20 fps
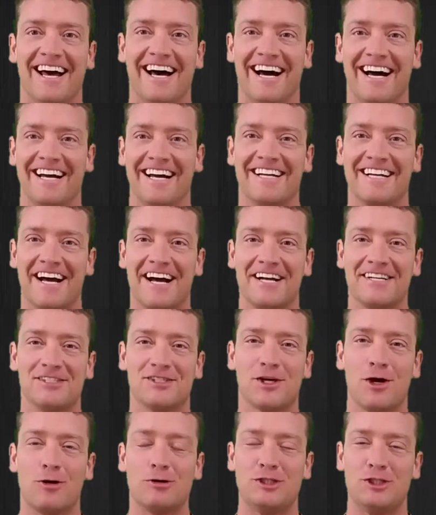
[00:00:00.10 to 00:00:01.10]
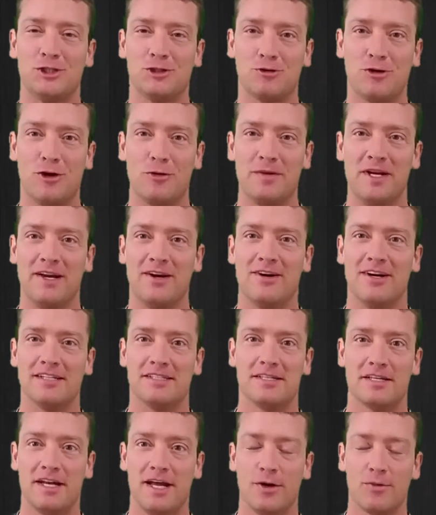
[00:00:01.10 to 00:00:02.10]
Hi guys, Coach Jerome here, and
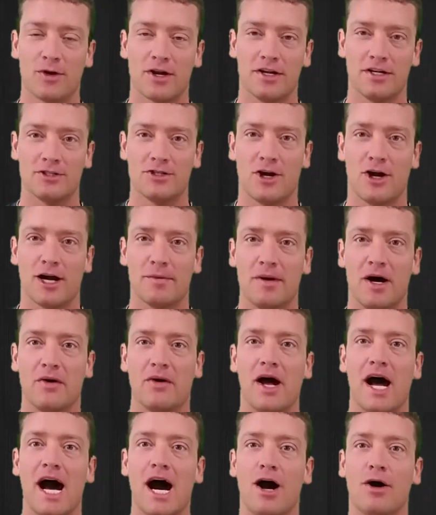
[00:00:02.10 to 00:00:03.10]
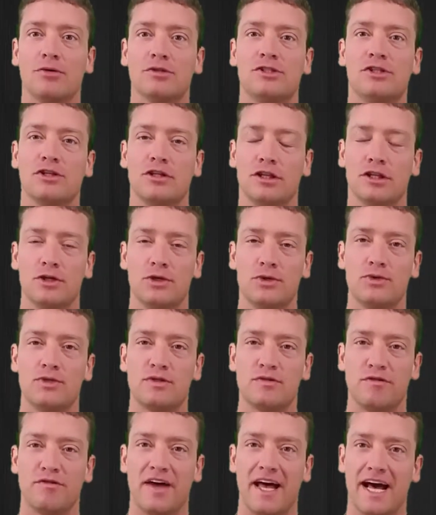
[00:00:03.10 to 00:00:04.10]
today we're going to talk about how to lose
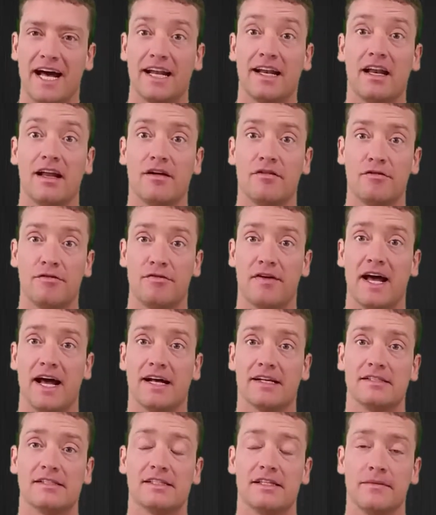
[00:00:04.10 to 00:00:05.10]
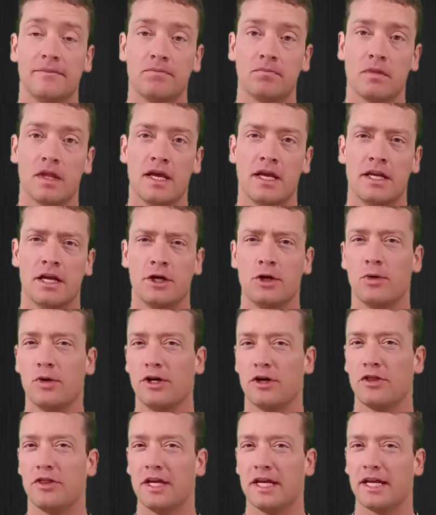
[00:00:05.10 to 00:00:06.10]
fat fast. Now I know what
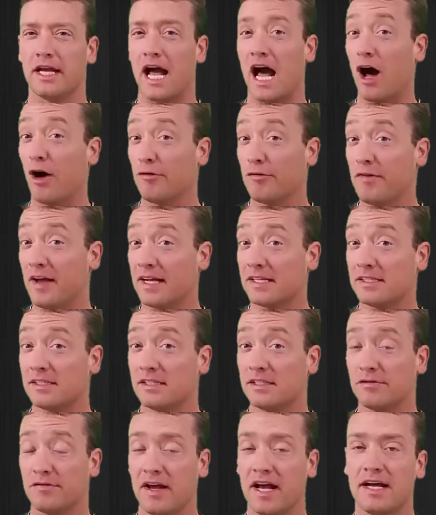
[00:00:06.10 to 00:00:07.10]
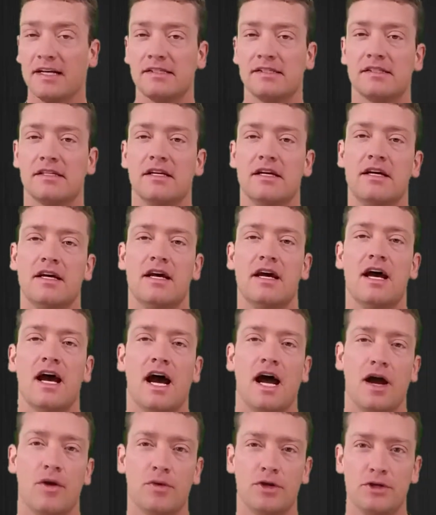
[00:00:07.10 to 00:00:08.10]
you're thinking, how fast is fast?
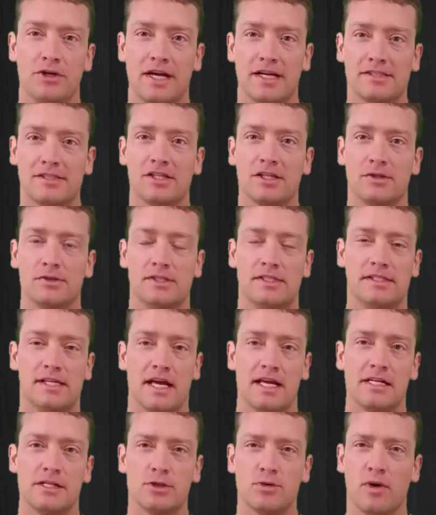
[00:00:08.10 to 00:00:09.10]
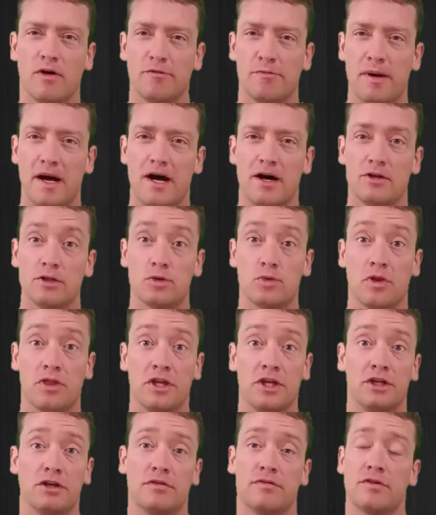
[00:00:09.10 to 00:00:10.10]
I want you guys to lose 10 to 12 pounds
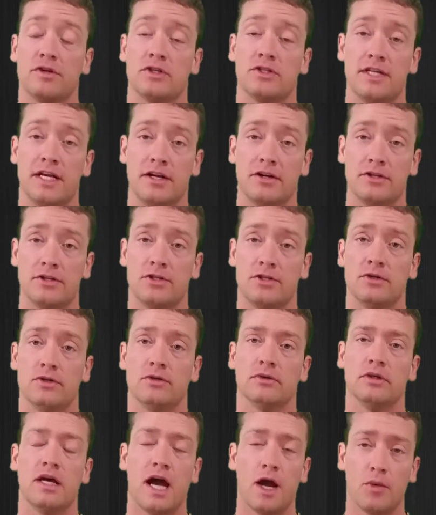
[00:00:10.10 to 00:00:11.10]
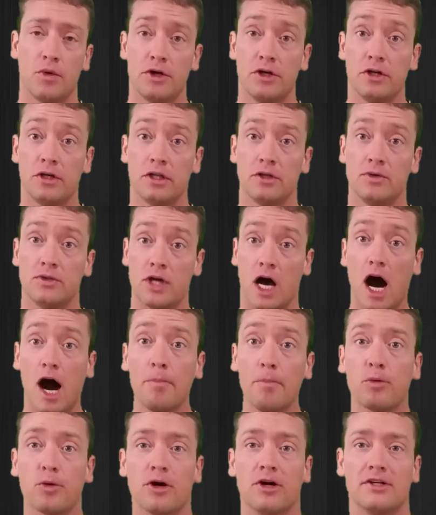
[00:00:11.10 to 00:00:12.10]
within your first day or two. I want you to lose
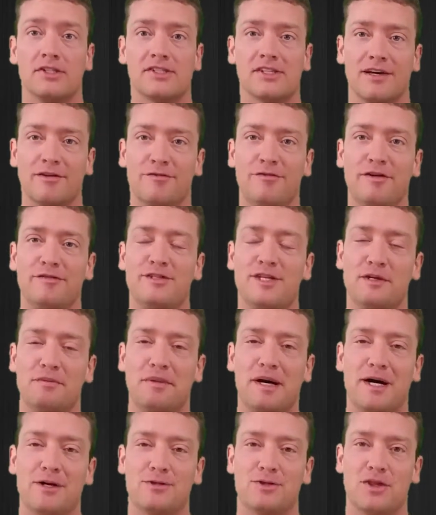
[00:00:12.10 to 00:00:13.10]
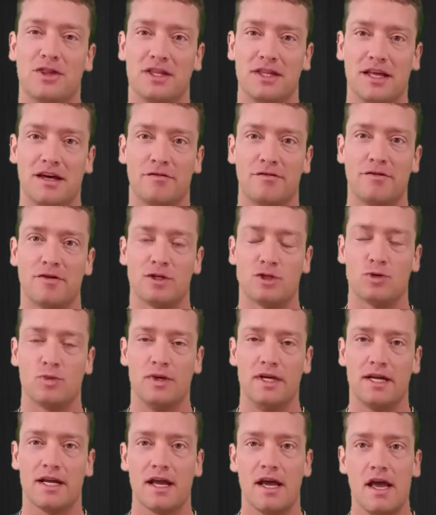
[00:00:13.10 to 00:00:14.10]
upwards of 15 pounds within that first
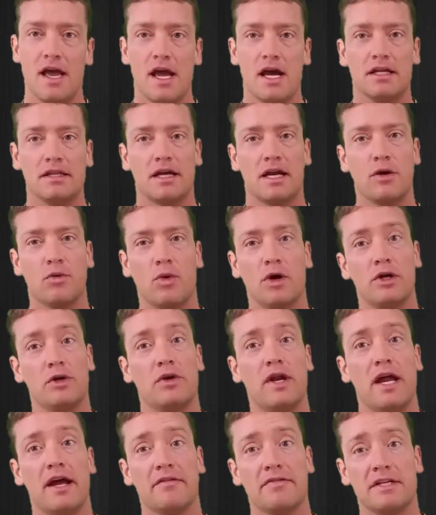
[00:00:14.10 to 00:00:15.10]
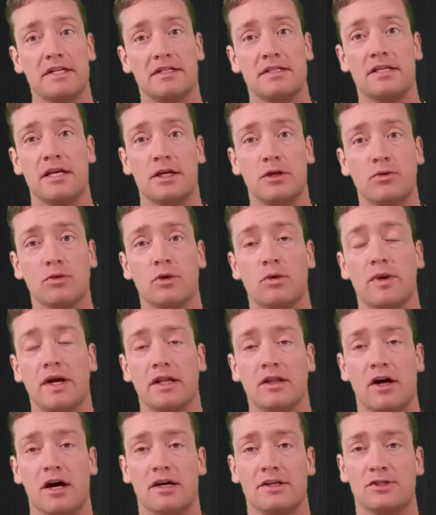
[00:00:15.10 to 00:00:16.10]
week, and then I want you to have continual
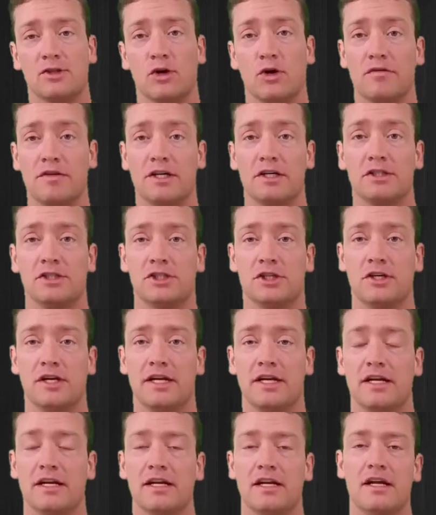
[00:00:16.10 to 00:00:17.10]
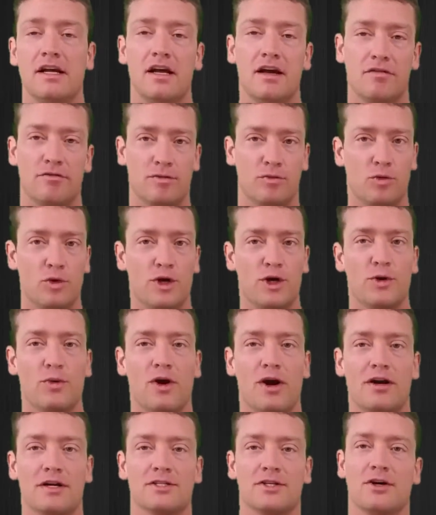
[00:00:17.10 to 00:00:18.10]
weight loss over your journey from where you
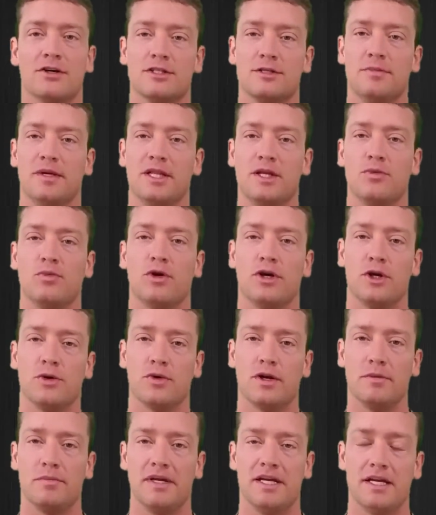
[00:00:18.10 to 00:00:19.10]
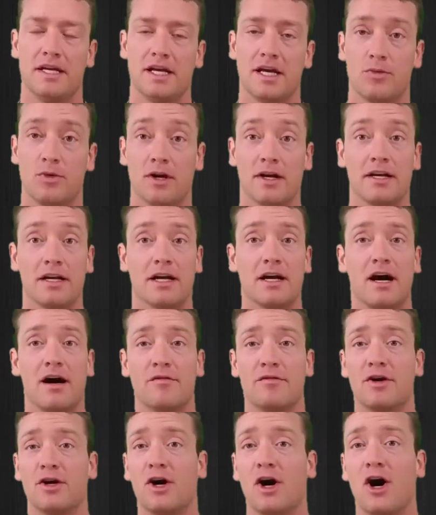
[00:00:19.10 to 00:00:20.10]
are to ultimately where you want to be, and we're going to
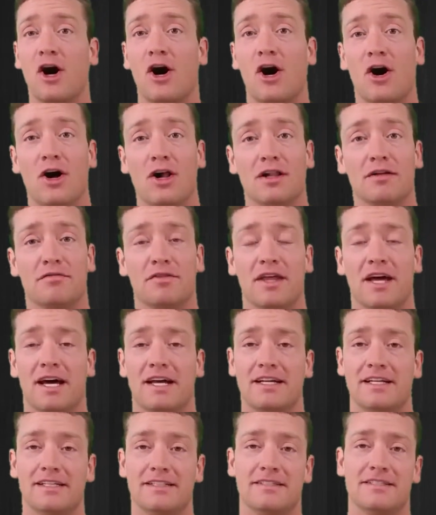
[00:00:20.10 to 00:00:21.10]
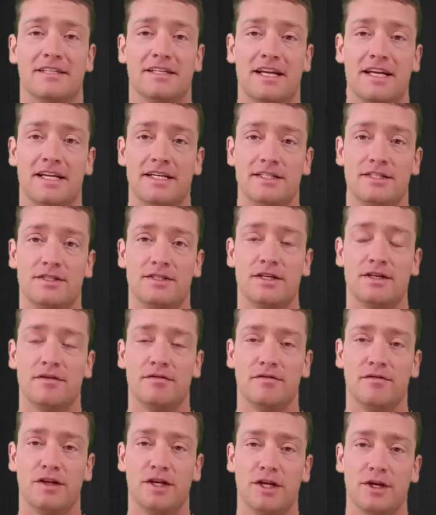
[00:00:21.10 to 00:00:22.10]
cover all of that in today's
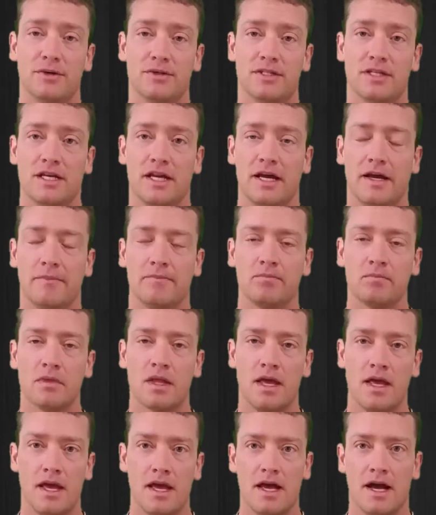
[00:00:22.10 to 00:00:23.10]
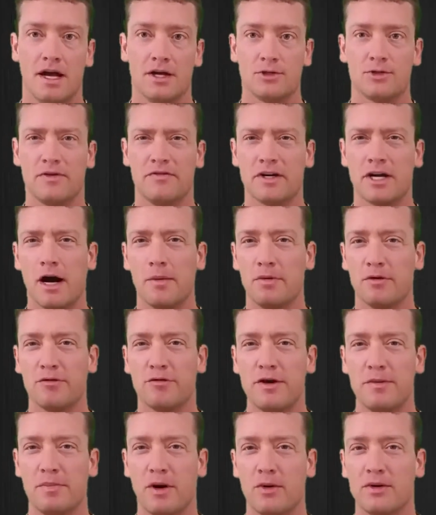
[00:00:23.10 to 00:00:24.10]
video today. I also have a couple
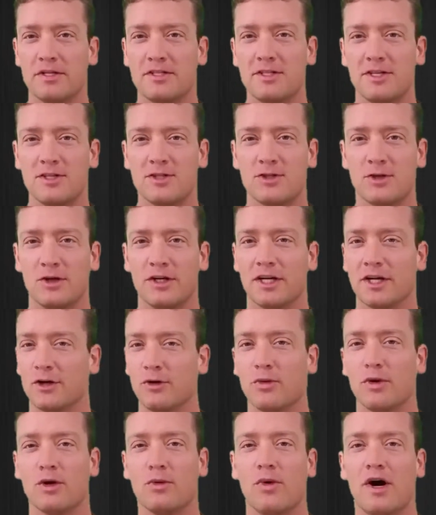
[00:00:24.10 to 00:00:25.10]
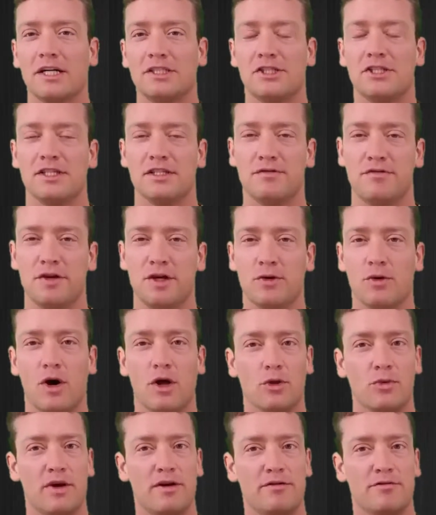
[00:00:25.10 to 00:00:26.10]
free bonuses, so you're going to want to watch this video all
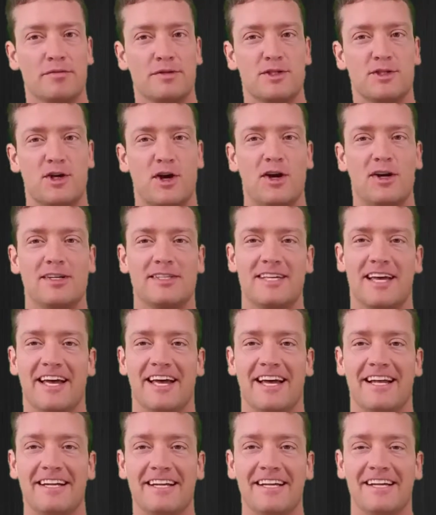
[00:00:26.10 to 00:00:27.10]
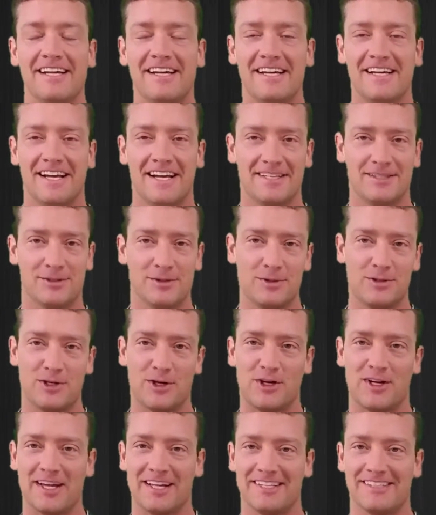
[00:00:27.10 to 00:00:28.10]
the way from start to end, as those
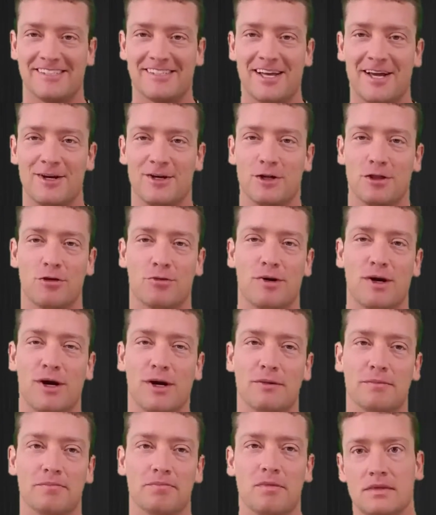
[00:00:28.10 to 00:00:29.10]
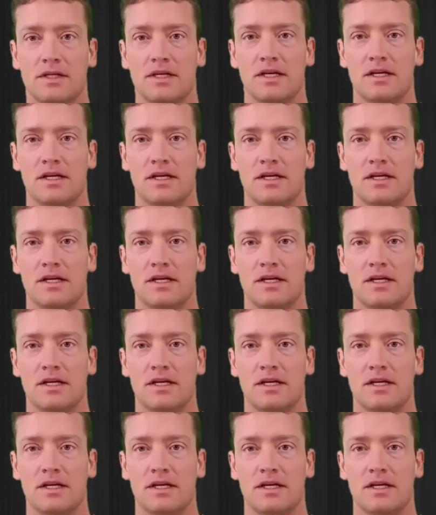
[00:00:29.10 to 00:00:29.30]
are kind of scattered throughout.